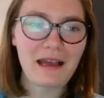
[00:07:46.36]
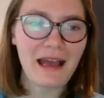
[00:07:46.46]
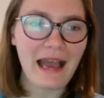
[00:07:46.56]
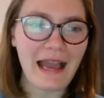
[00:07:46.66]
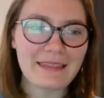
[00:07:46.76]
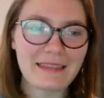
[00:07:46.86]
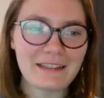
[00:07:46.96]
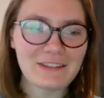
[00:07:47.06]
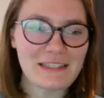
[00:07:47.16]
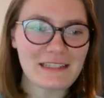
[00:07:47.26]
I think
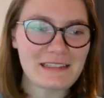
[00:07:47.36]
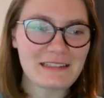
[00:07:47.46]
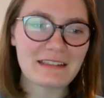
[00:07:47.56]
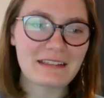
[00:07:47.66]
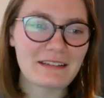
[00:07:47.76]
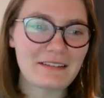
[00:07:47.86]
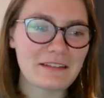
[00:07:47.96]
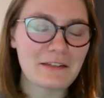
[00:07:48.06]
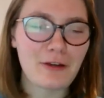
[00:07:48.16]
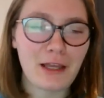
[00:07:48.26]
just the
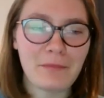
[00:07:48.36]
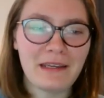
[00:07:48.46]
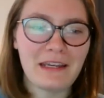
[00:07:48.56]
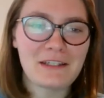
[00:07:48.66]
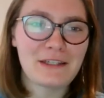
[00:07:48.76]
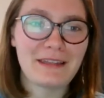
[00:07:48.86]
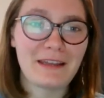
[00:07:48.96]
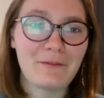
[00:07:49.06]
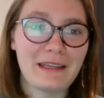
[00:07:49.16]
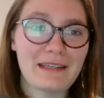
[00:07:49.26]
little recommendation
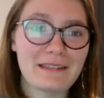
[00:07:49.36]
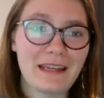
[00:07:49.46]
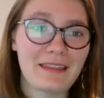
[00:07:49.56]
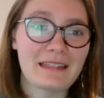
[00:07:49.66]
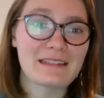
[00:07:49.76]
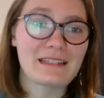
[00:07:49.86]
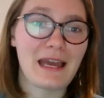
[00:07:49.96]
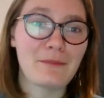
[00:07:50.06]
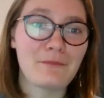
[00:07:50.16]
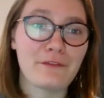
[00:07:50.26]
that we can take this
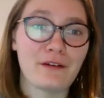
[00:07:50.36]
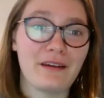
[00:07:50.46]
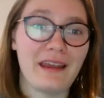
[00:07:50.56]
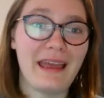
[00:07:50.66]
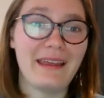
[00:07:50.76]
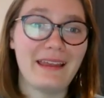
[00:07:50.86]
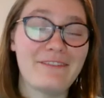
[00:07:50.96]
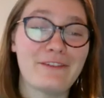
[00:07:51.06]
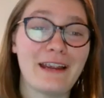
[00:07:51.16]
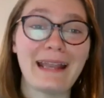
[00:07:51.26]
time for
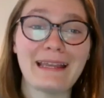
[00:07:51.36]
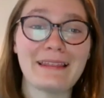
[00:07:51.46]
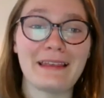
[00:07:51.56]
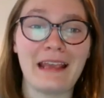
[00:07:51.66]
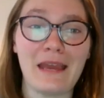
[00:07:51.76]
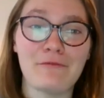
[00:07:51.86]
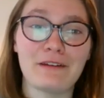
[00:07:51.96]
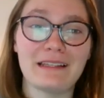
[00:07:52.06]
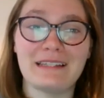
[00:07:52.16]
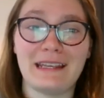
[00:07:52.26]
anything. I'm
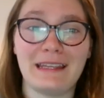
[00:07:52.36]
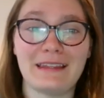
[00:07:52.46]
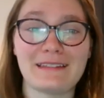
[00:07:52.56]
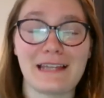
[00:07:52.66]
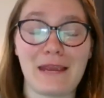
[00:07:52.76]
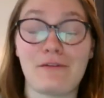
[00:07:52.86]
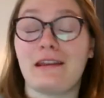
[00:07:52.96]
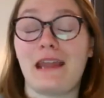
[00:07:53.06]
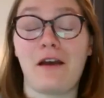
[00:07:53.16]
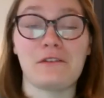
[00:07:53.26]
really taking this time right
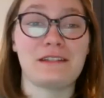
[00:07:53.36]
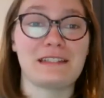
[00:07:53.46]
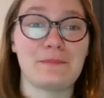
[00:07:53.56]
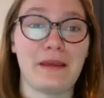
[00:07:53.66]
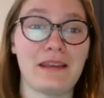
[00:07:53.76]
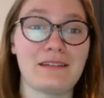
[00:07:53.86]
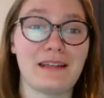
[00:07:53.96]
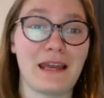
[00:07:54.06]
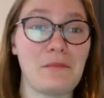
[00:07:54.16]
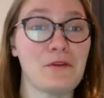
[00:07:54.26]
now to spend
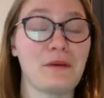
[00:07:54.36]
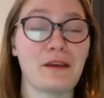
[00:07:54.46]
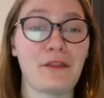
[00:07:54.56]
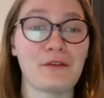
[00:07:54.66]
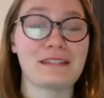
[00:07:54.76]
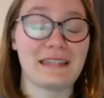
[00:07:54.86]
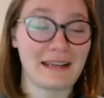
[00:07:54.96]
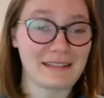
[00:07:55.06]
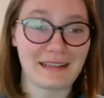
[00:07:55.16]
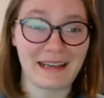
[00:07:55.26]
time doing all those
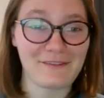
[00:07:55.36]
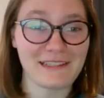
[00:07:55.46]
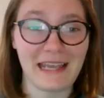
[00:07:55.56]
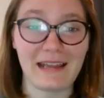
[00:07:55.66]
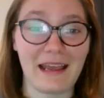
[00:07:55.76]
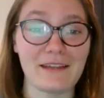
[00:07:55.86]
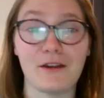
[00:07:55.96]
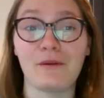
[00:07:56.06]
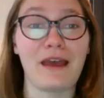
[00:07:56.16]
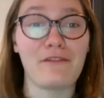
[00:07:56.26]
things that I've said I
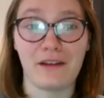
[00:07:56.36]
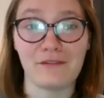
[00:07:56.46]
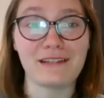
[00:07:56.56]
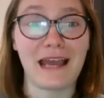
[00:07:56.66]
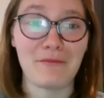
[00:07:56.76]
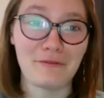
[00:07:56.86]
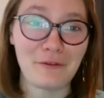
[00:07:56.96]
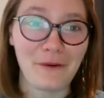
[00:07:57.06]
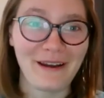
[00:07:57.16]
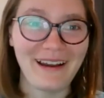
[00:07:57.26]
don't have enough time
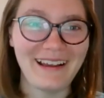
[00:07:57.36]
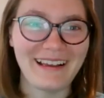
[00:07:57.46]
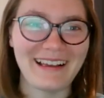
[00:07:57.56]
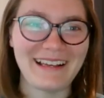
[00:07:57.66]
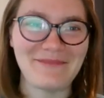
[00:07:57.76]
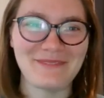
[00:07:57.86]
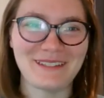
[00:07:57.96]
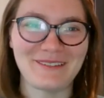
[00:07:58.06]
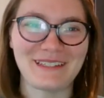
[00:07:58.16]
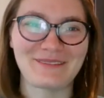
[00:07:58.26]
for.
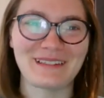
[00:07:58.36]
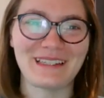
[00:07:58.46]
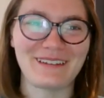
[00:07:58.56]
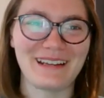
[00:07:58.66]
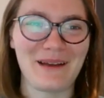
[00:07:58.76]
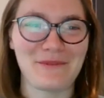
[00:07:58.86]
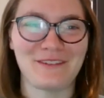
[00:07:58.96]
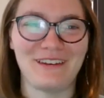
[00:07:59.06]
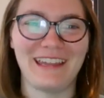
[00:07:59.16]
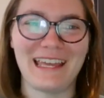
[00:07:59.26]
So it's a really great
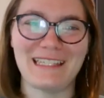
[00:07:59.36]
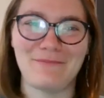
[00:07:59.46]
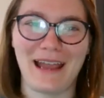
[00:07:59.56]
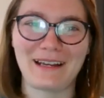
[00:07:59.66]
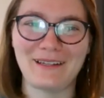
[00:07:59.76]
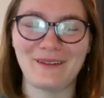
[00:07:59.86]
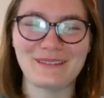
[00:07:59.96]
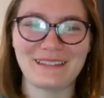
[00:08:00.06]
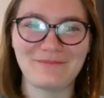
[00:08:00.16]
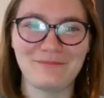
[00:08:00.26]
opportunity to get back to
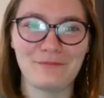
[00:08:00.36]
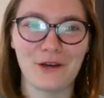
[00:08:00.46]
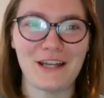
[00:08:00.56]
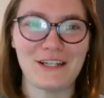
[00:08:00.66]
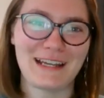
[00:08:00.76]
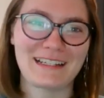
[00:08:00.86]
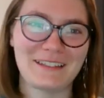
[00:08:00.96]
those projects or